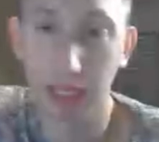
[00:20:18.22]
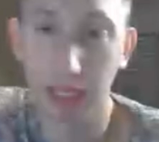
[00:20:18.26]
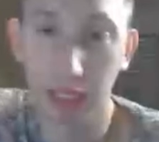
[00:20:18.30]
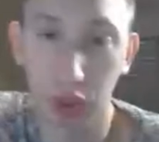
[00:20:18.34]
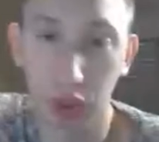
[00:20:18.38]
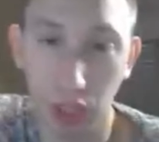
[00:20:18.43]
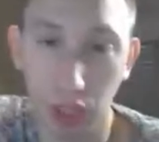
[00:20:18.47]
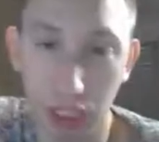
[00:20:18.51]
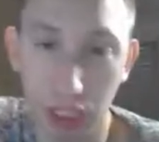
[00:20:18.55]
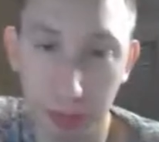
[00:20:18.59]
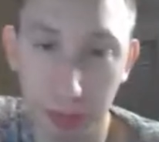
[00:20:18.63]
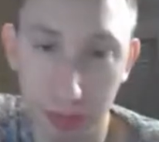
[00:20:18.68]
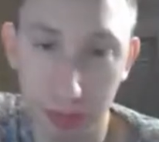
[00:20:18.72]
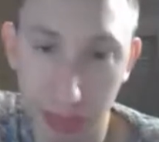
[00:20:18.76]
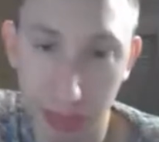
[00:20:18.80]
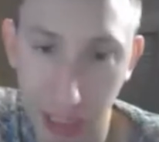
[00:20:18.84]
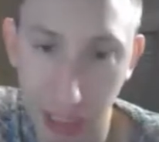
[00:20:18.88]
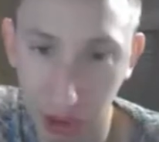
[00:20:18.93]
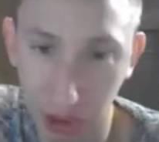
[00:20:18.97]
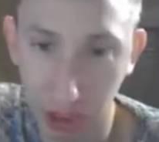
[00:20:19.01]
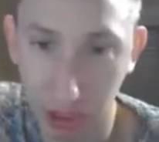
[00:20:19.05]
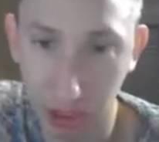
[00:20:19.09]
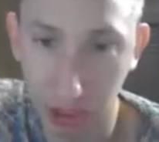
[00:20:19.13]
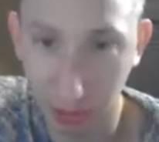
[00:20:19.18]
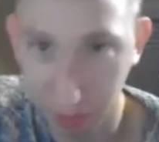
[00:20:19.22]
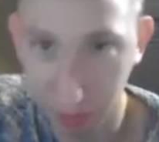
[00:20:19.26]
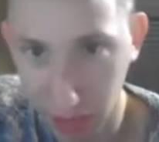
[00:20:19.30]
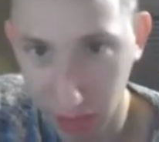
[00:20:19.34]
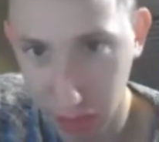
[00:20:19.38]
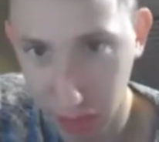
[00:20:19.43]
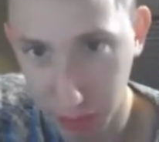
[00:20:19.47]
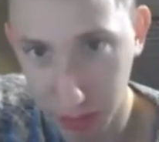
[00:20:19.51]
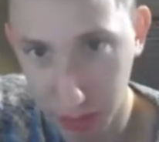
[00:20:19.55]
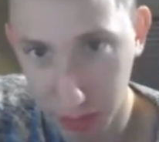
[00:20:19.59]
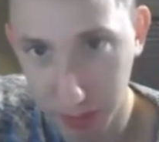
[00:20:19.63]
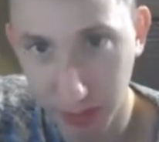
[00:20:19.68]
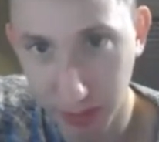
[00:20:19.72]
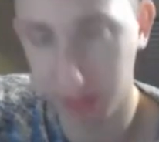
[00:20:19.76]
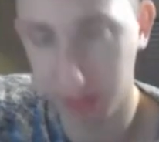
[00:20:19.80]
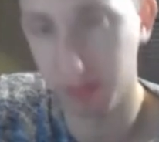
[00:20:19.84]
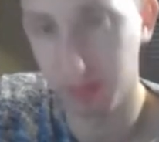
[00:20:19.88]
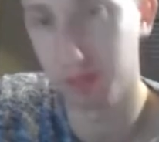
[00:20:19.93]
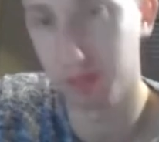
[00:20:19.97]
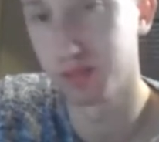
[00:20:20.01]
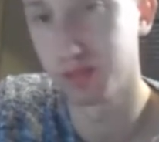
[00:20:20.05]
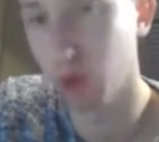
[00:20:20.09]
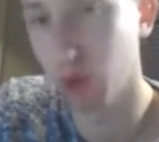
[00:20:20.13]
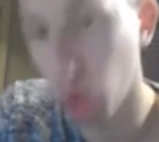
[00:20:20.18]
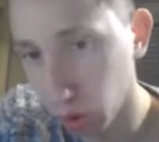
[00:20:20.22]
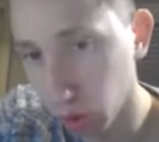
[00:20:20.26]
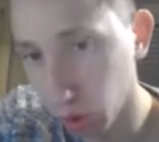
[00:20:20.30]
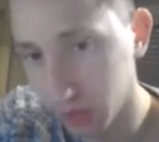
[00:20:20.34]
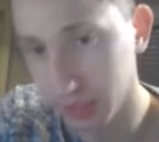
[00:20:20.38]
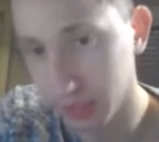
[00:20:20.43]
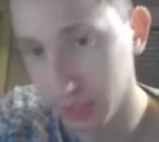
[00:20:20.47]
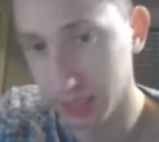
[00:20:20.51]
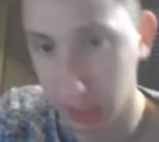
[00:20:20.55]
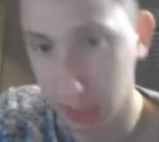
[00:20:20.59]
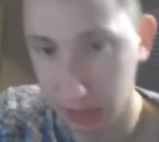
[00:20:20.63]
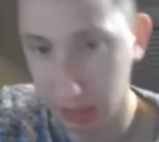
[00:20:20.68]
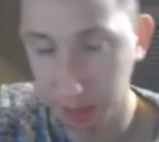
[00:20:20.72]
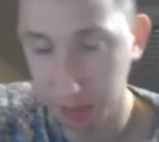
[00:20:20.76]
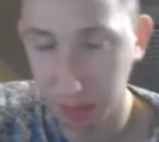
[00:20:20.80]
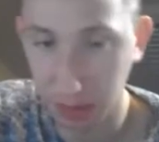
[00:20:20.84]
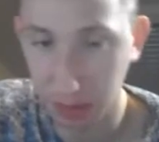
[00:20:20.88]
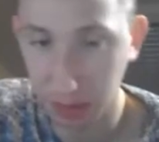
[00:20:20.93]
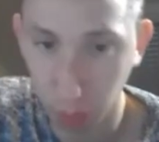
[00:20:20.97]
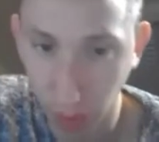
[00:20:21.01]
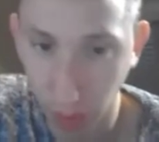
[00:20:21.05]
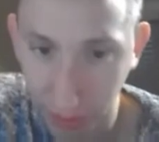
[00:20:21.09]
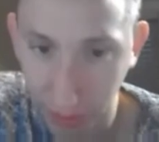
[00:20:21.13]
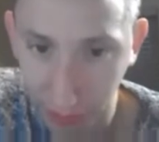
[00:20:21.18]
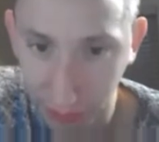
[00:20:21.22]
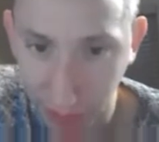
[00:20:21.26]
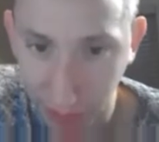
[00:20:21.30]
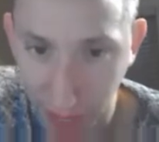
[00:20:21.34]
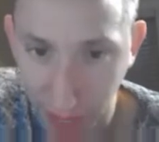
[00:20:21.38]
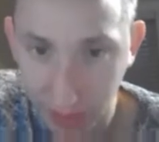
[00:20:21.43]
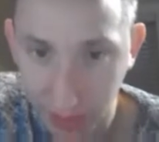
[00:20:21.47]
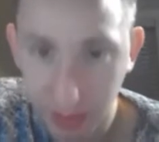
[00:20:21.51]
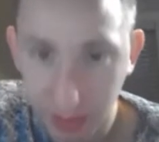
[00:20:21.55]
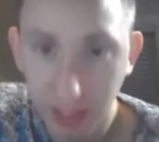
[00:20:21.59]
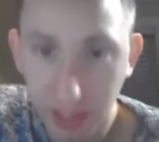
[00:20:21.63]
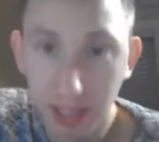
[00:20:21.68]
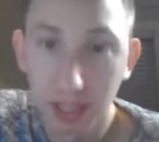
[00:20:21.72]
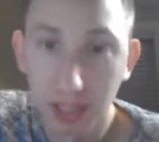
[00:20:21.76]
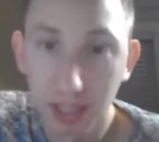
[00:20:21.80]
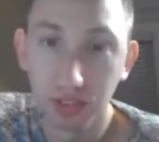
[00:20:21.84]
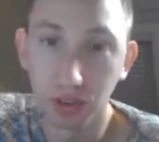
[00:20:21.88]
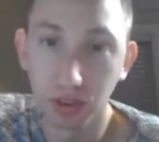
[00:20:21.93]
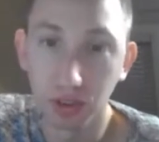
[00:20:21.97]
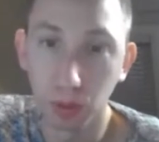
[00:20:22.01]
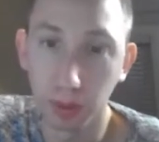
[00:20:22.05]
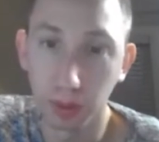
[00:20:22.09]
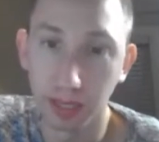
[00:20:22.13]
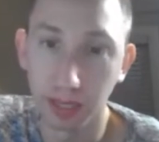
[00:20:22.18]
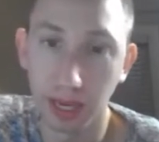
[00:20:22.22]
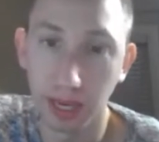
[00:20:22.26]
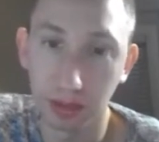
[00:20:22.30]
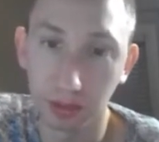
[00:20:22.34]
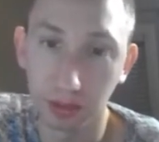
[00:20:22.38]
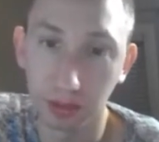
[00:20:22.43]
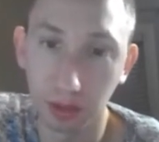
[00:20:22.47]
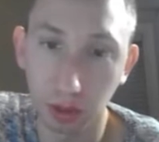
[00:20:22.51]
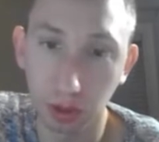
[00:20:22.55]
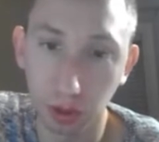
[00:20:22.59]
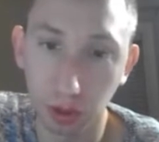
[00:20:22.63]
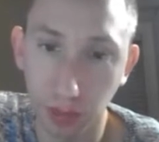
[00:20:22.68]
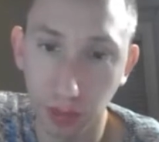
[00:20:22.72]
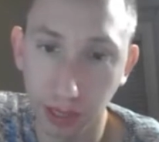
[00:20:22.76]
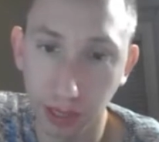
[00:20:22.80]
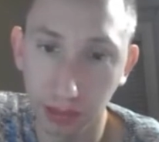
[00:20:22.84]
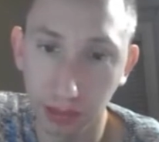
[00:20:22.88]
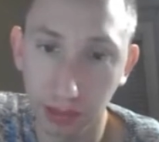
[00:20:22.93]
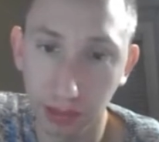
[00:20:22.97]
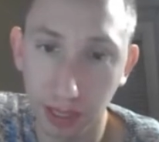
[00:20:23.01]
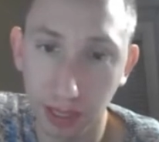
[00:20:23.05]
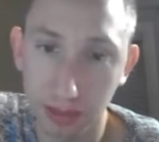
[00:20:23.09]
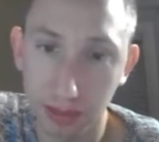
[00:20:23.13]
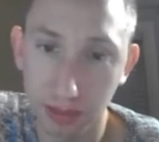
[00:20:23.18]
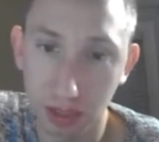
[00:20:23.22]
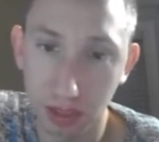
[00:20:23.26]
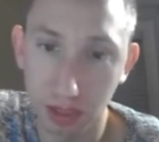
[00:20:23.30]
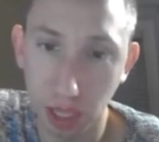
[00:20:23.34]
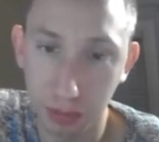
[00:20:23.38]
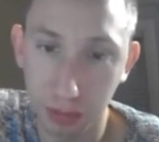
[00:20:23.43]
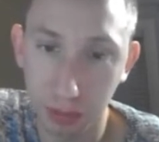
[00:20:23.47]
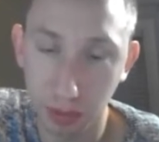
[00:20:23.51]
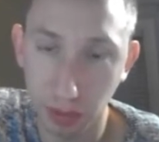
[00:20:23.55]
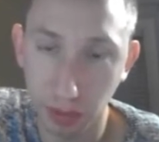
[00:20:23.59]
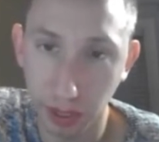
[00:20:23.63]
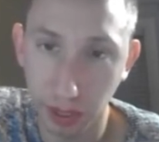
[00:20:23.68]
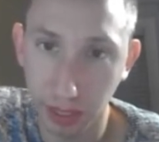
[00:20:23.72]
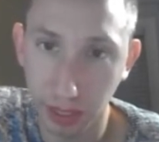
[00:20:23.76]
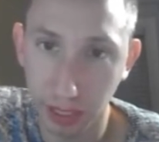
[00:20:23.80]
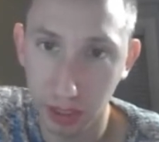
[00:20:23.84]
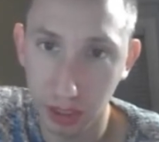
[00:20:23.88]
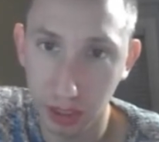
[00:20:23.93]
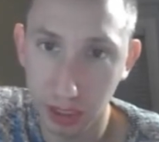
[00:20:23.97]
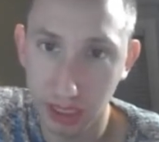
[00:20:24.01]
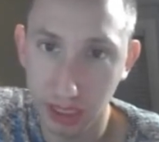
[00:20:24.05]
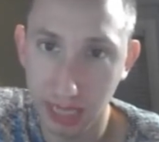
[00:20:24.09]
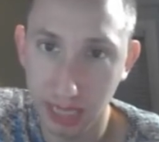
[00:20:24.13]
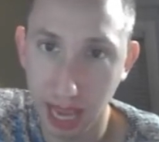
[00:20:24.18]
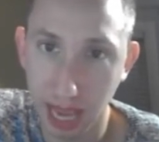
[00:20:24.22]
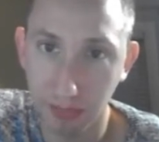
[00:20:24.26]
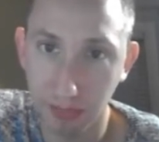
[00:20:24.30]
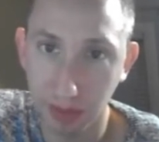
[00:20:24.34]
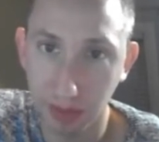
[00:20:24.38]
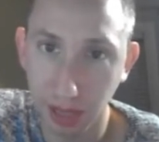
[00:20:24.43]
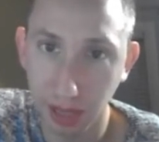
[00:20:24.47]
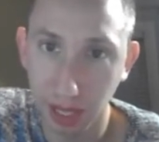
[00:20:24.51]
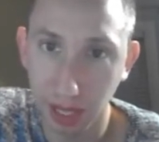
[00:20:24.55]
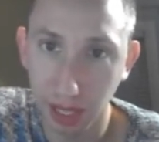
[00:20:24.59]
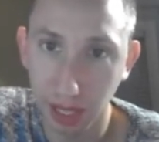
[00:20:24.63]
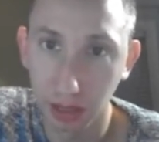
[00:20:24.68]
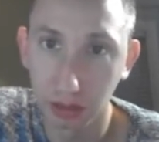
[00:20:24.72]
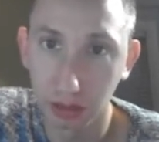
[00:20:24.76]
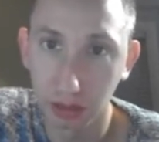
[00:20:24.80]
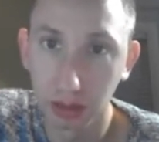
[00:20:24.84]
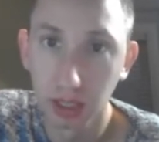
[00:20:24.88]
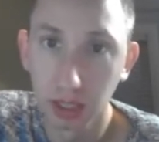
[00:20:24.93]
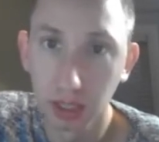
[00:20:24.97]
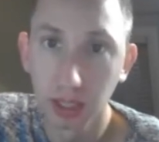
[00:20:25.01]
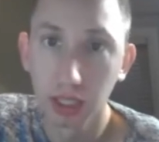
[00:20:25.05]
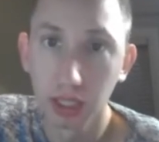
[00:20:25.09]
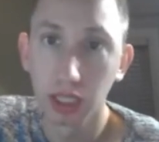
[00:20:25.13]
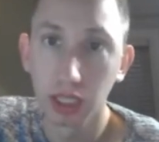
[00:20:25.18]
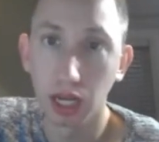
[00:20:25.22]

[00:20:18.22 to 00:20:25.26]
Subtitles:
transportation convenience perspective, of course, it's going to be the Red Line. So again, your Red Line stops right here at Savin Hill.